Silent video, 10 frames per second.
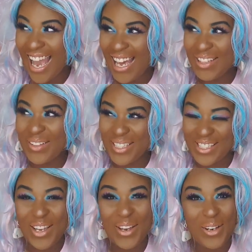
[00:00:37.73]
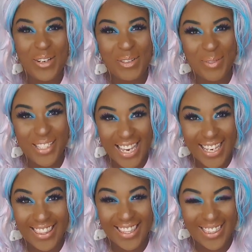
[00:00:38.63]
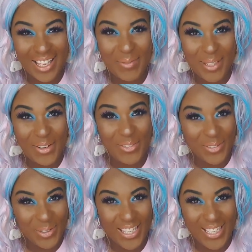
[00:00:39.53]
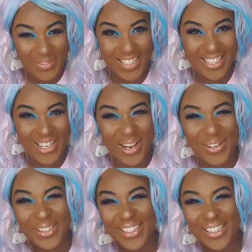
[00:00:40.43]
and also from taking the thumbnail for this video.